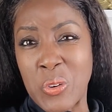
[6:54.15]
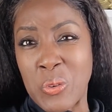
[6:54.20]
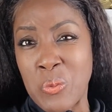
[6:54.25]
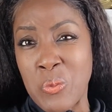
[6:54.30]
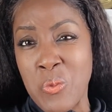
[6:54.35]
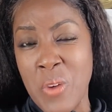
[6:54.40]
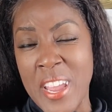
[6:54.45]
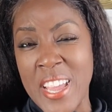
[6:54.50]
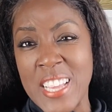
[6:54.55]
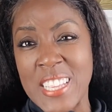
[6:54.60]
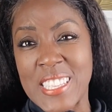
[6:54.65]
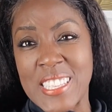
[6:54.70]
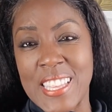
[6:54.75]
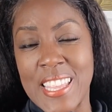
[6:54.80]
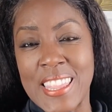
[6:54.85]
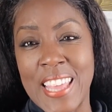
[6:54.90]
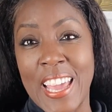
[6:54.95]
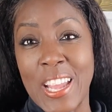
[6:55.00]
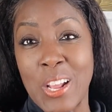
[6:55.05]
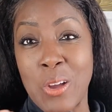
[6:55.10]
a race
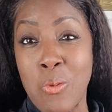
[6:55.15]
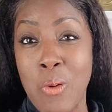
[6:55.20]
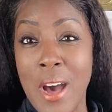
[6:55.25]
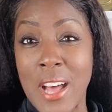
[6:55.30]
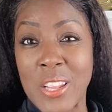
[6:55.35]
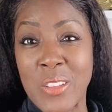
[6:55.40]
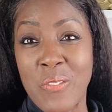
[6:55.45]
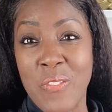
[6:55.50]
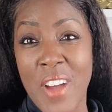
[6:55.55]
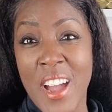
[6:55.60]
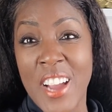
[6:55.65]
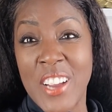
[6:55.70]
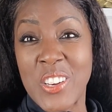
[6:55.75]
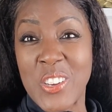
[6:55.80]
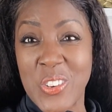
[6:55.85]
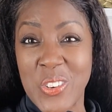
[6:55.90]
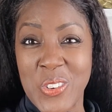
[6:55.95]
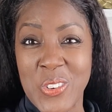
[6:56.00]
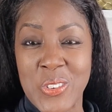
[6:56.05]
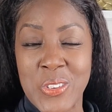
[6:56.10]
that qualified
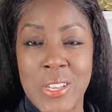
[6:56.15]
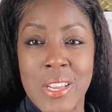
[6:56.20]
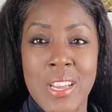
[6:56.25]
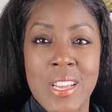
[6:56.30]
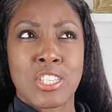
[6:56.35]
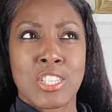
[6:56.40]
her.